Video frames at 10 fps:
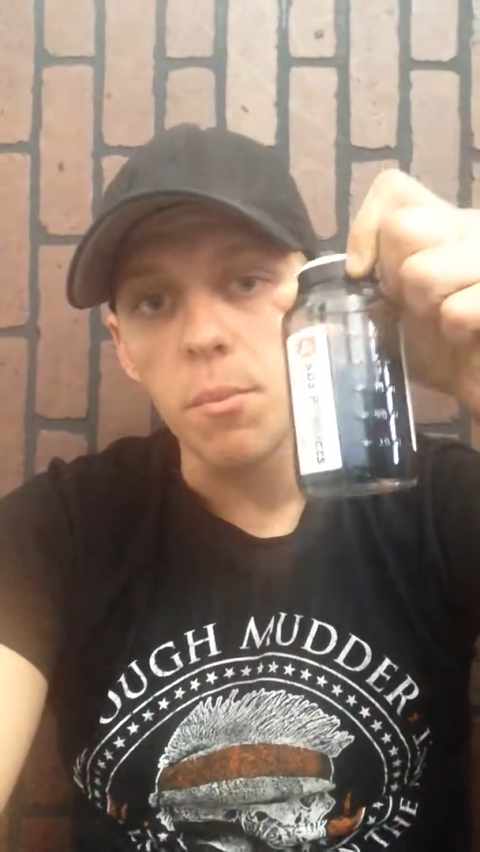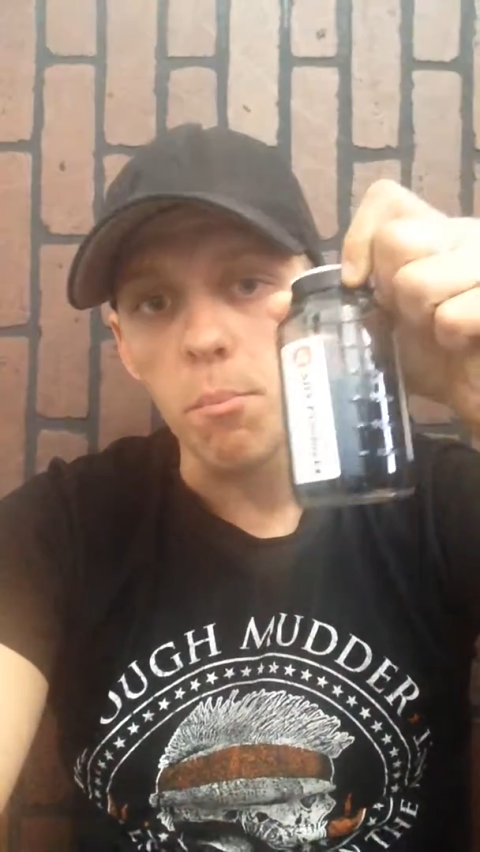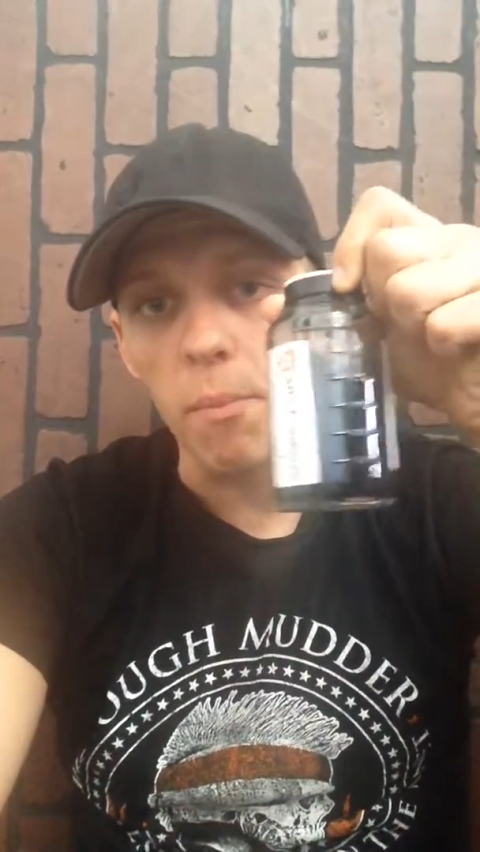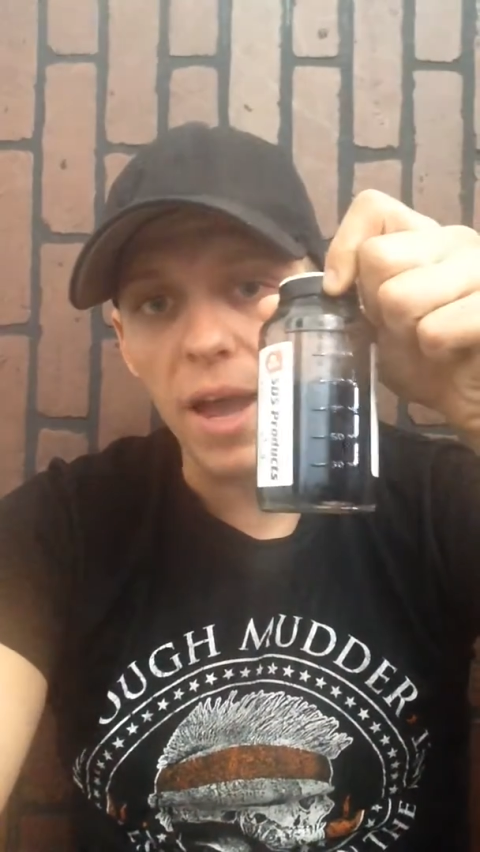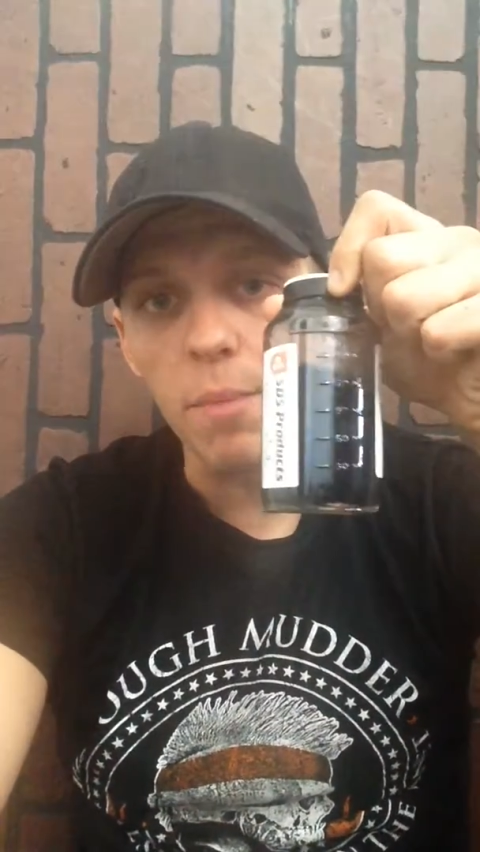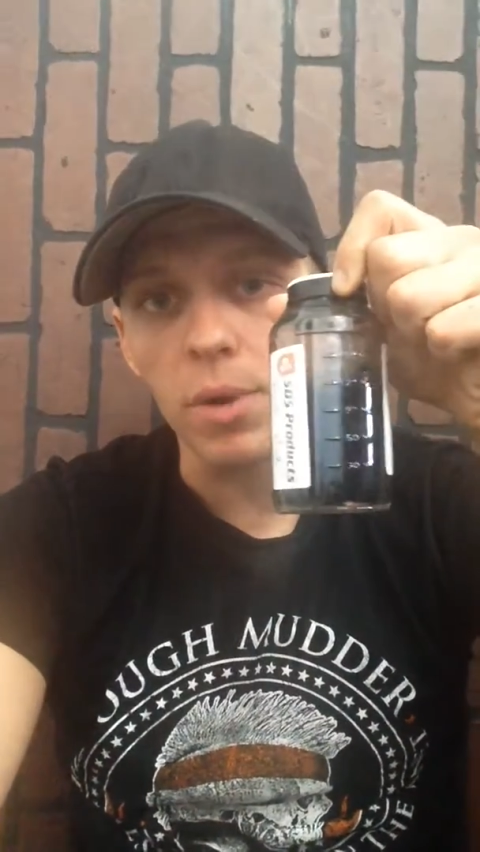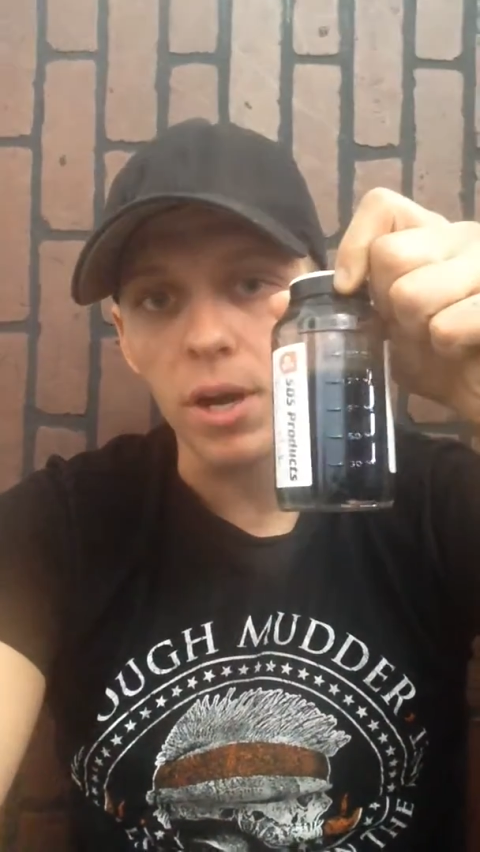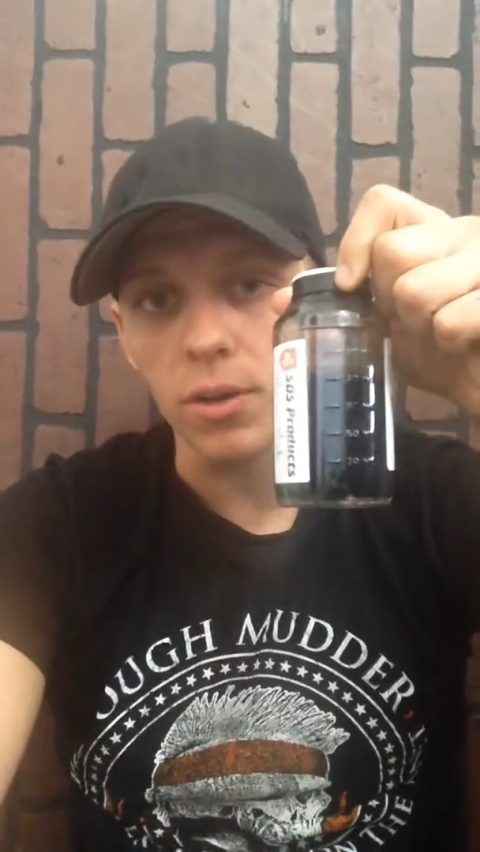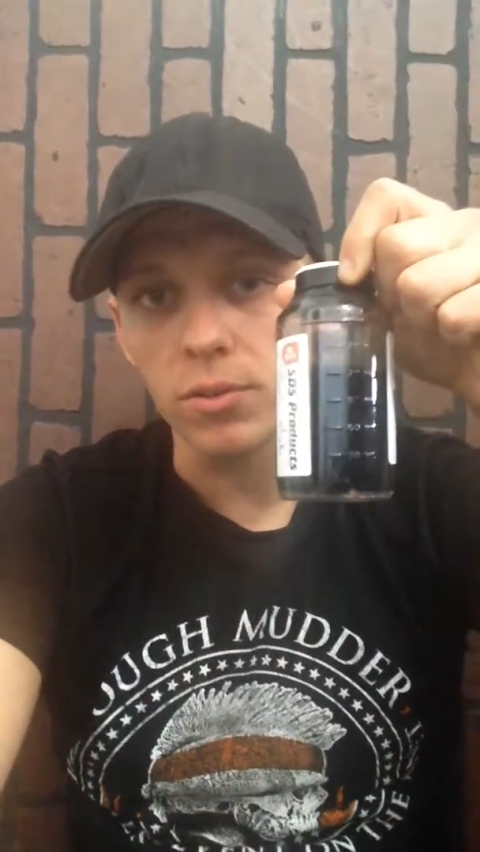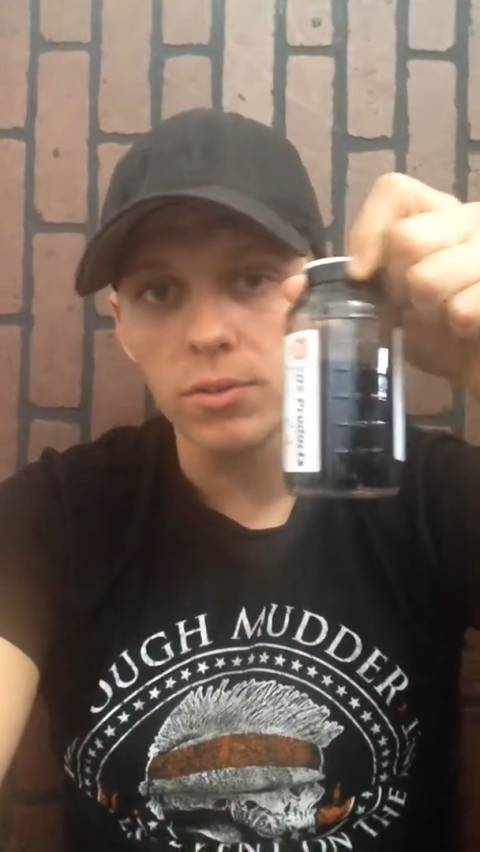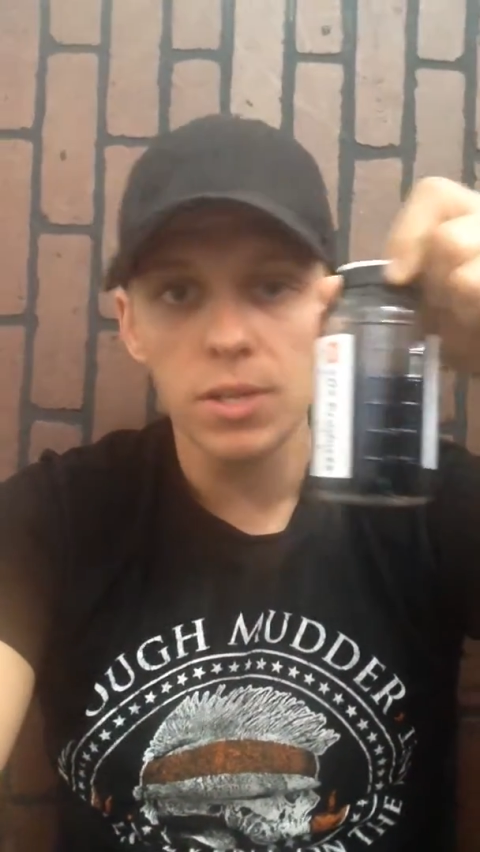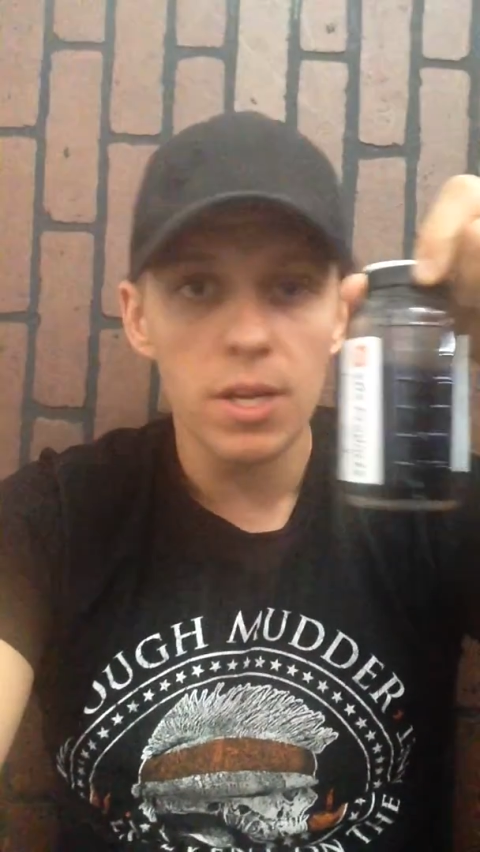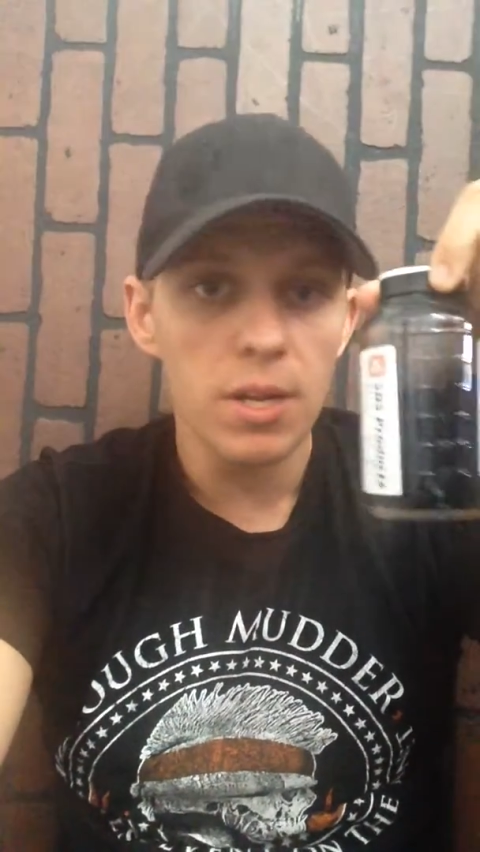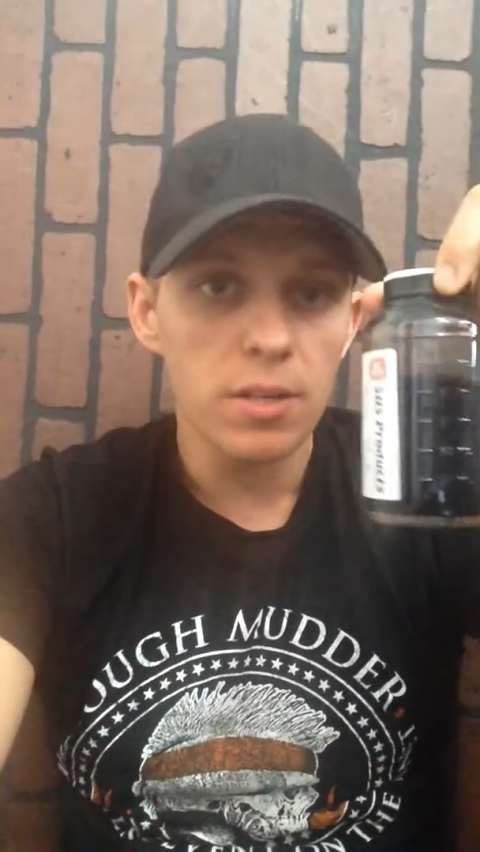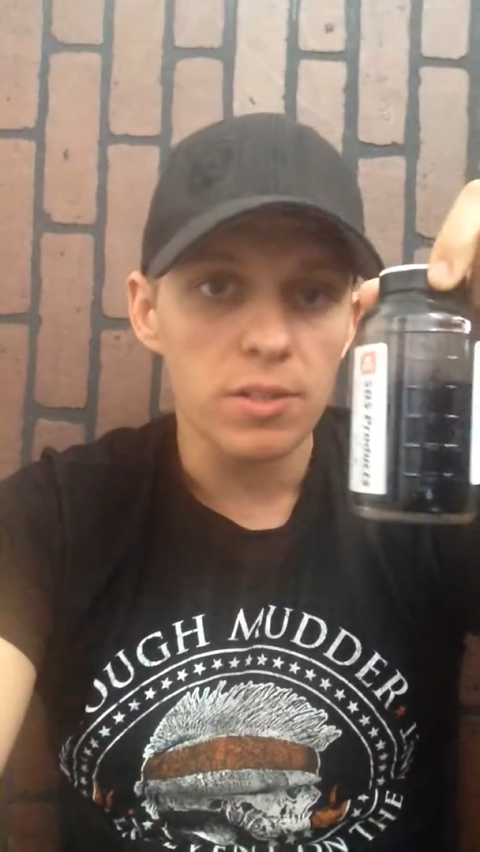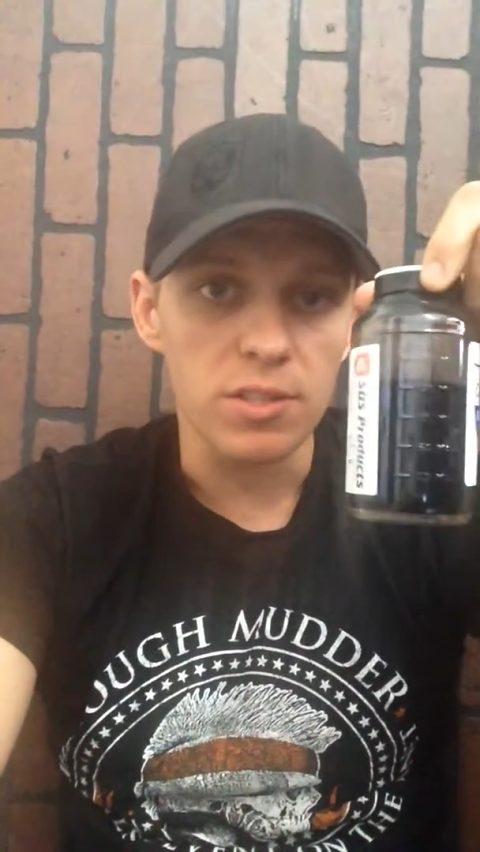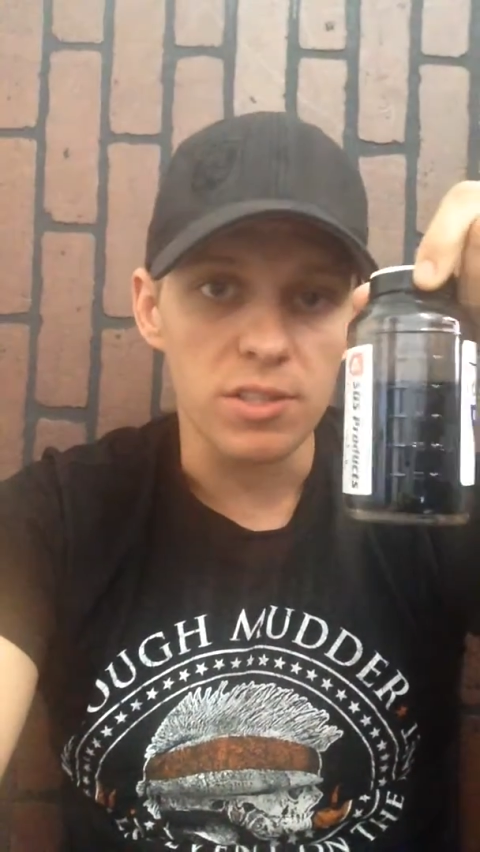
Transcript: matte bottle to